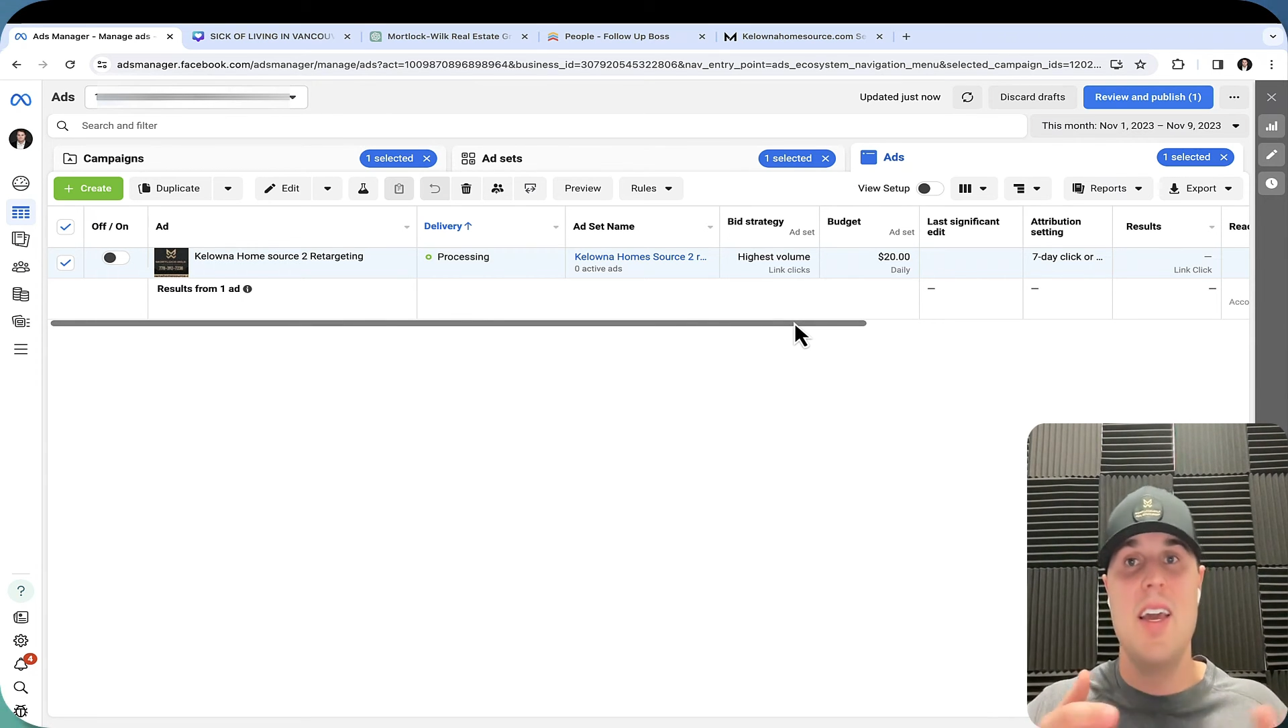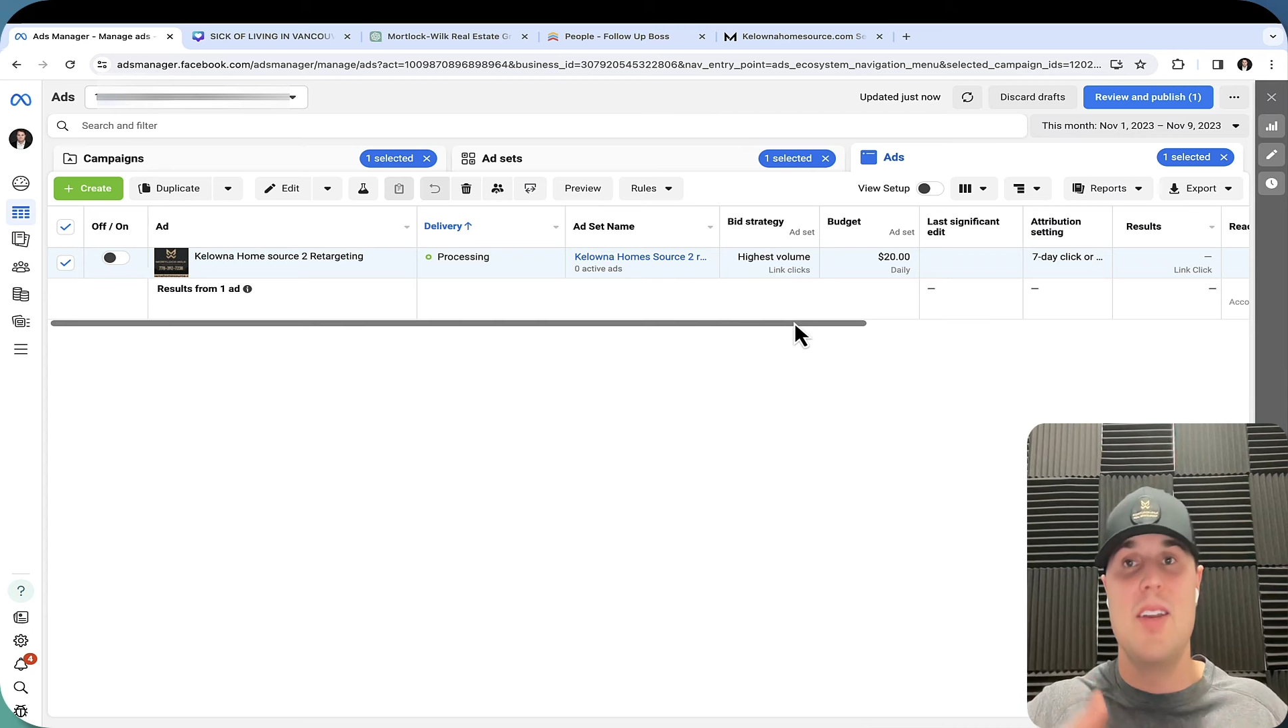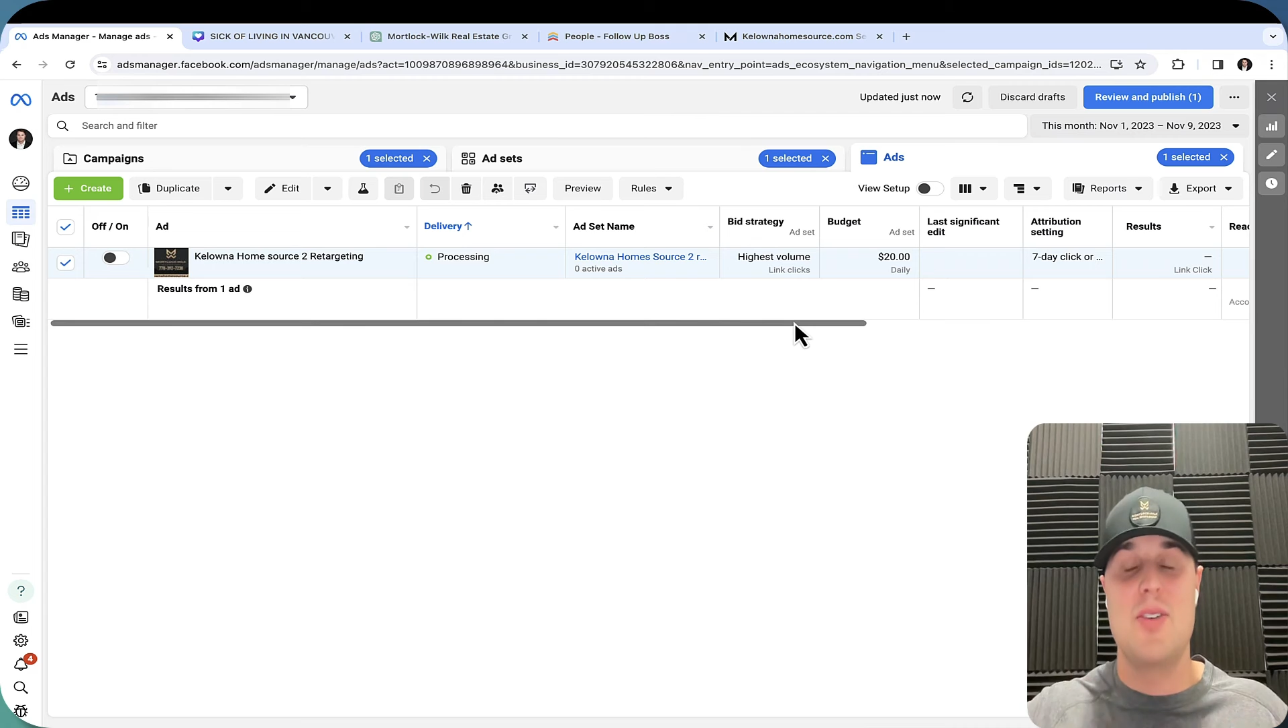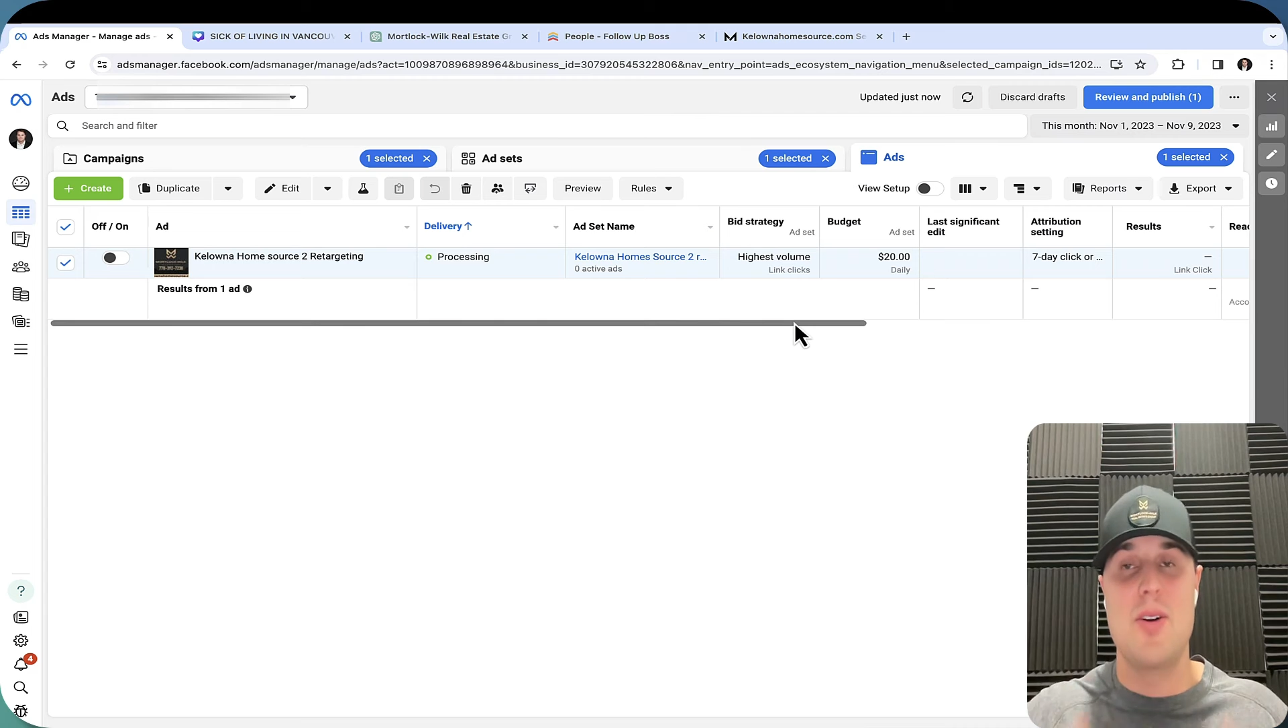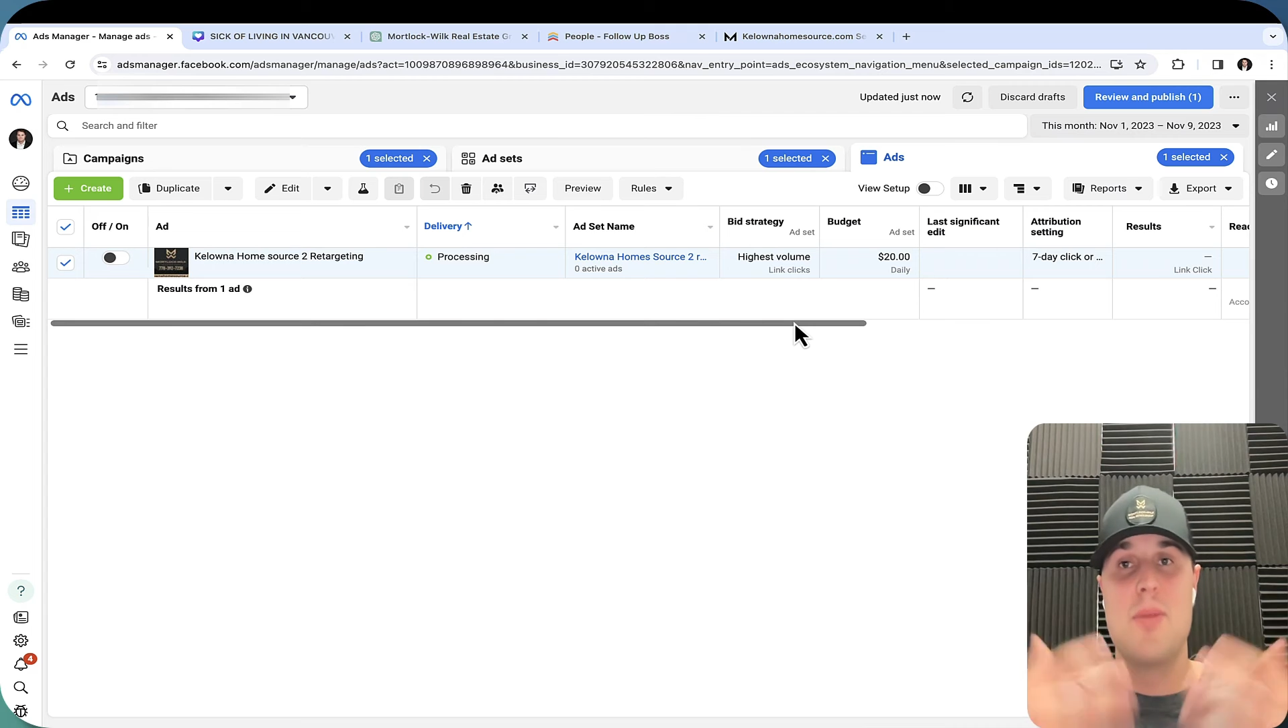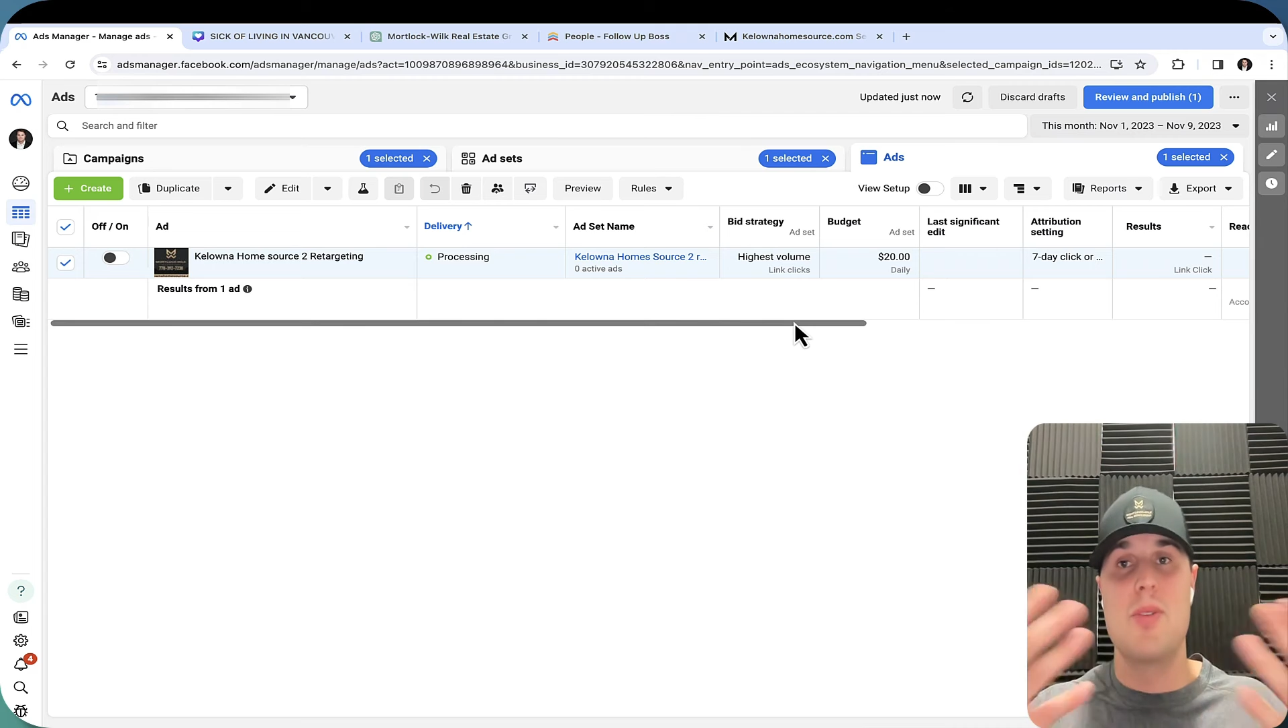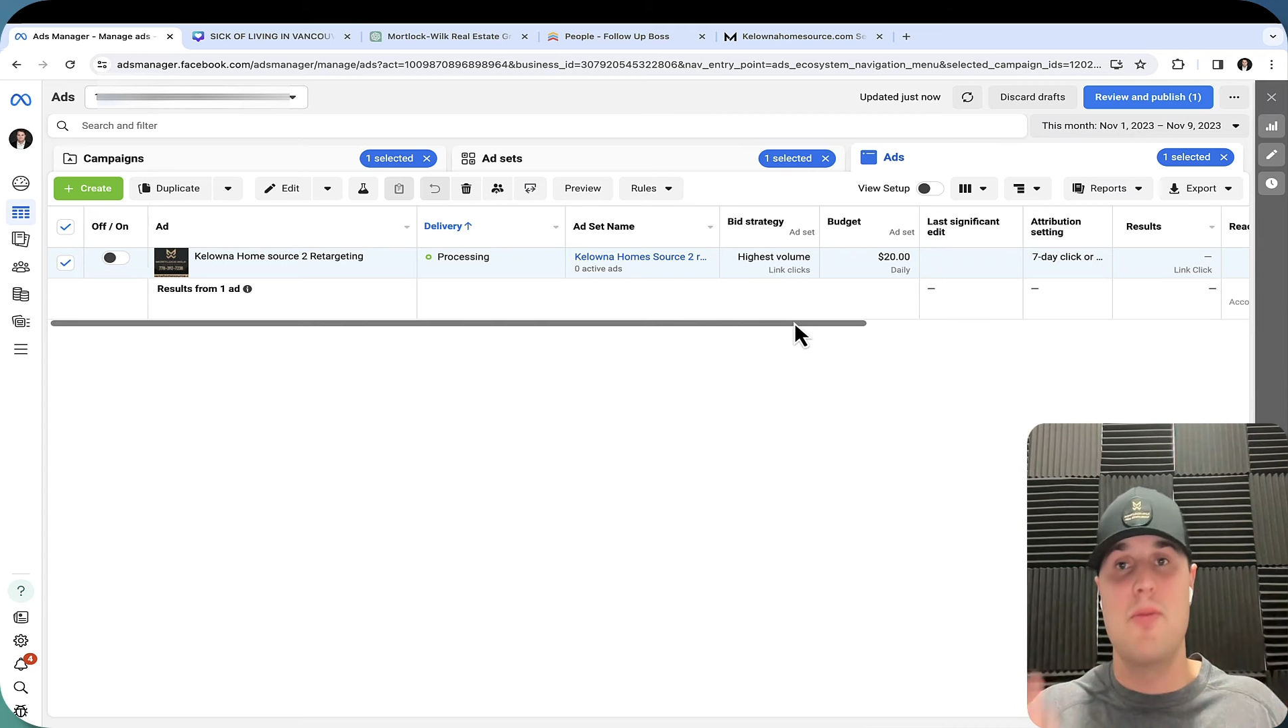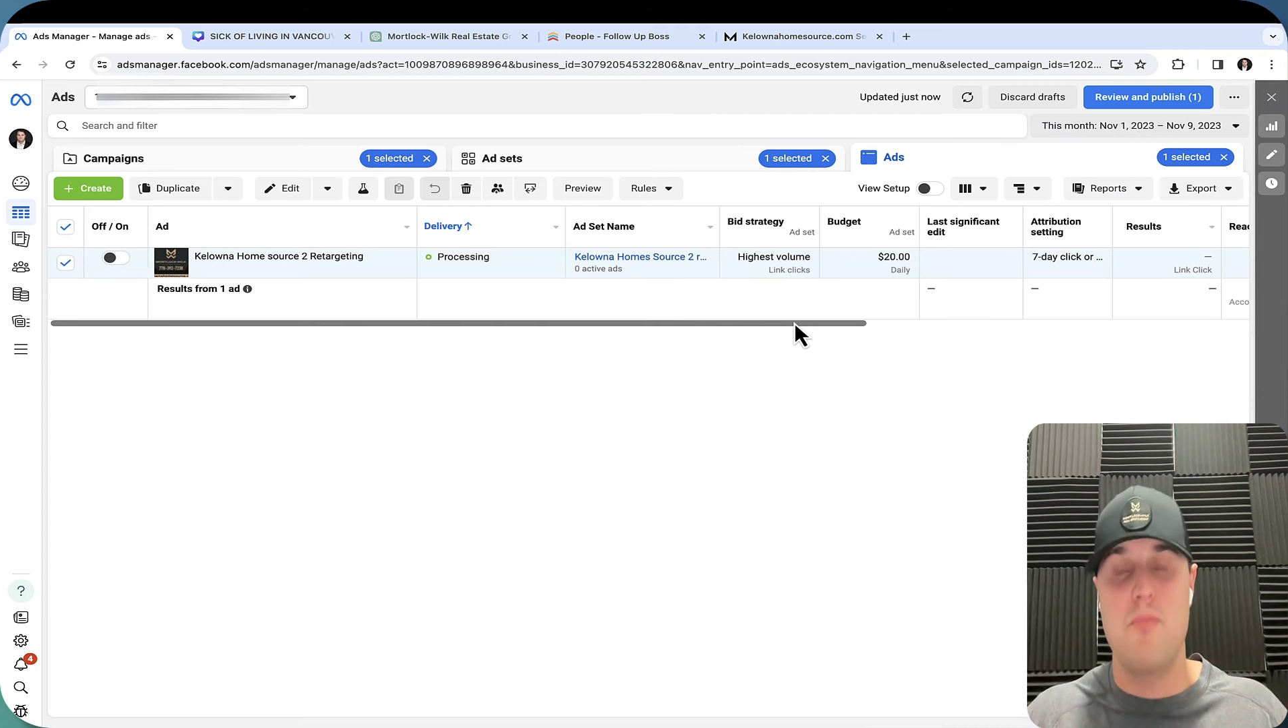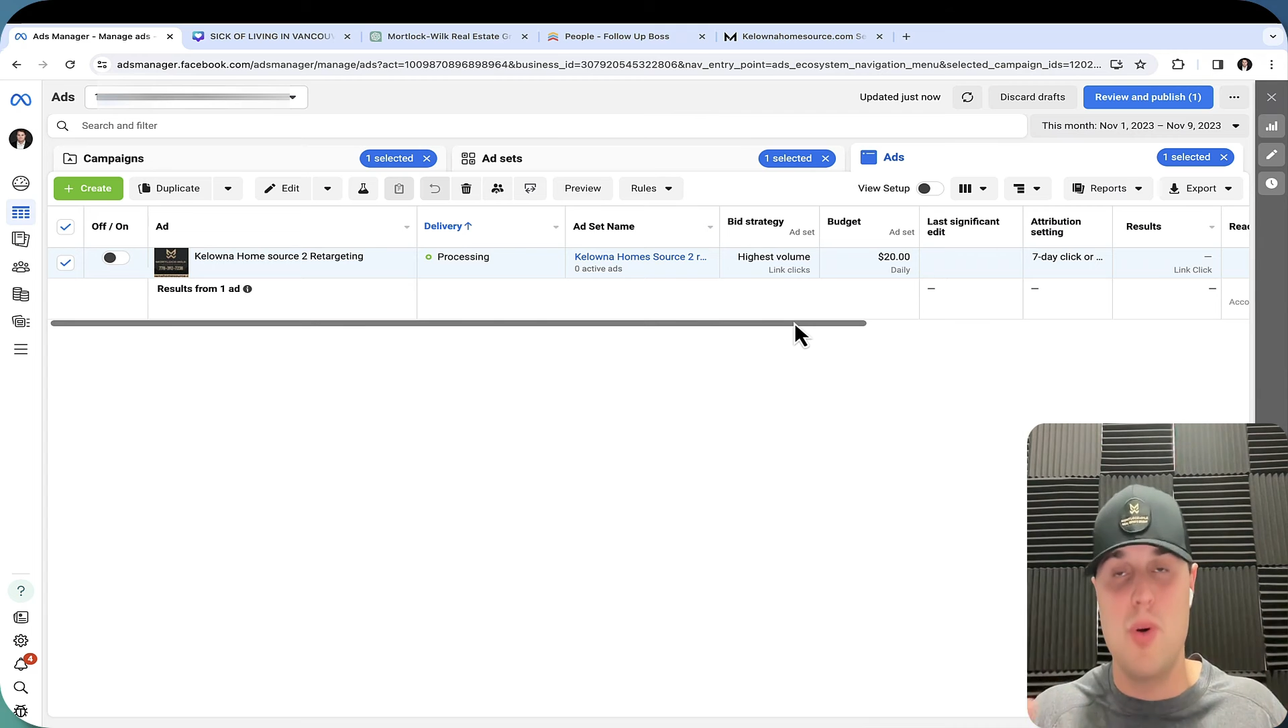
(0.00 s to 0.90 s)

in terms of